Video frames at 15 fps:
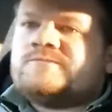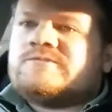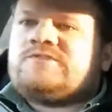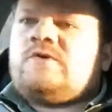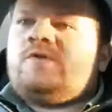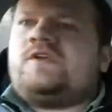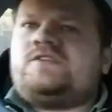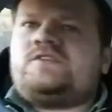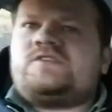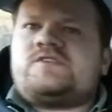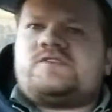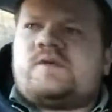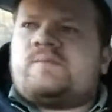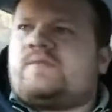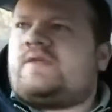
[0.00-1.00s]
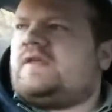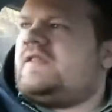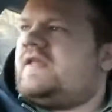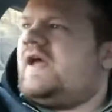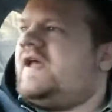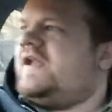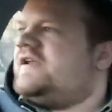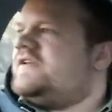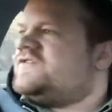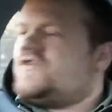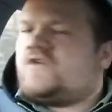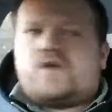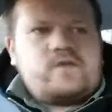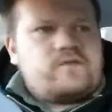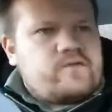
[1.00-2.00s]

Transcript: So this is something that is good